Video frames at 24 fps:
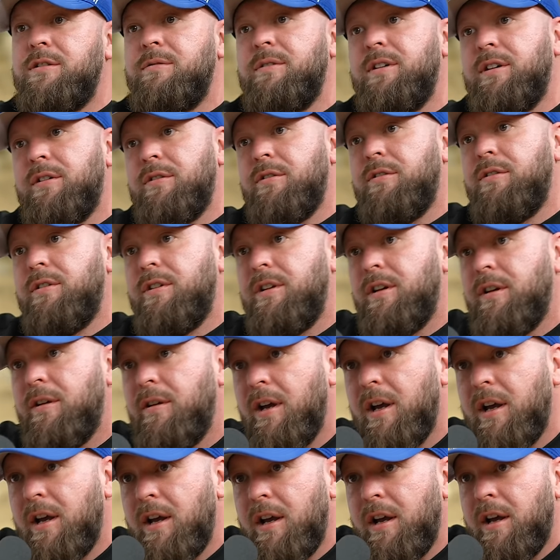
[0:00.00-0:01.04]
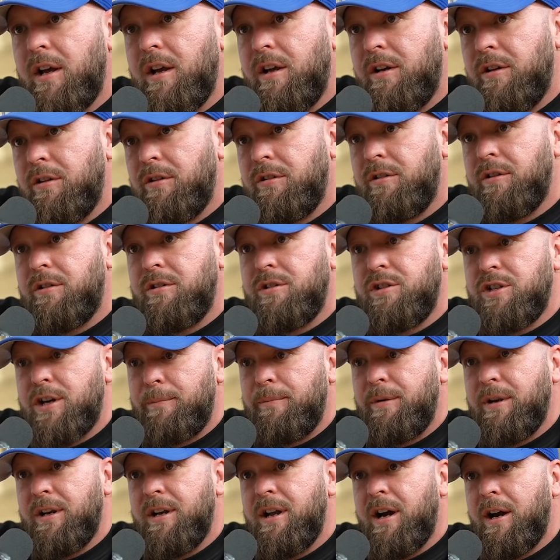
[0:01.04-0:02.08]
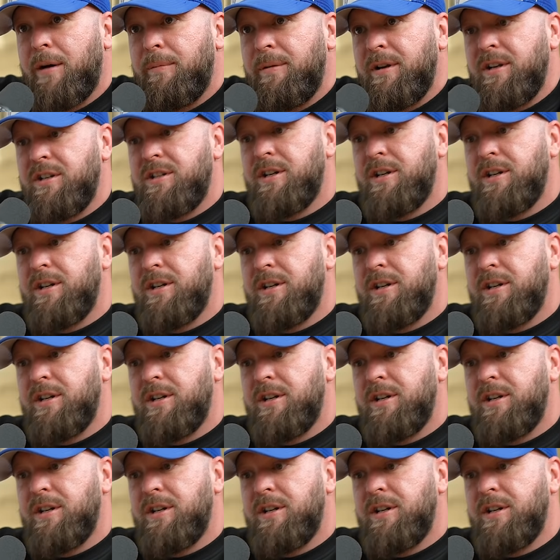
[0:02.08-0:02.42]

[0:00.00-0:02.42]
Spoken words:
to ignore you. Your dog jumping up,